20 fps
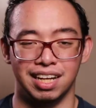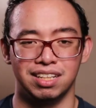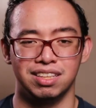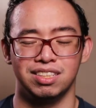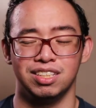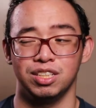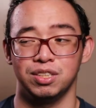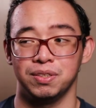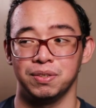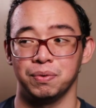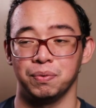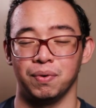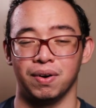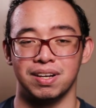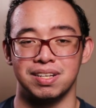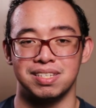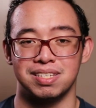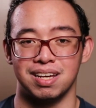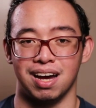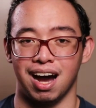That detour
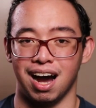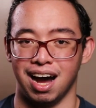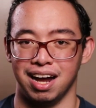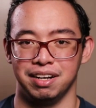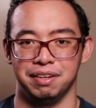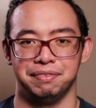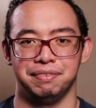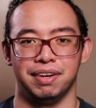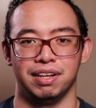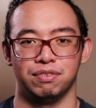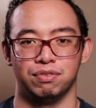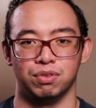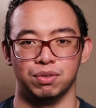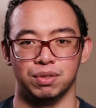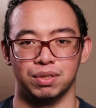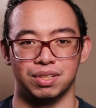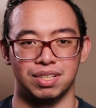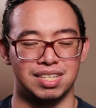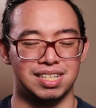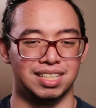was
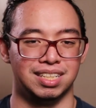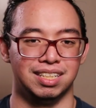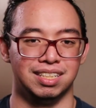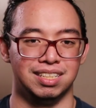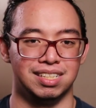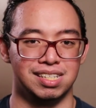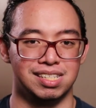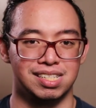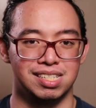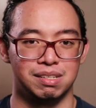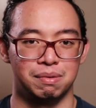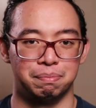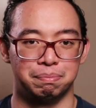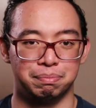uneventful, to say the least,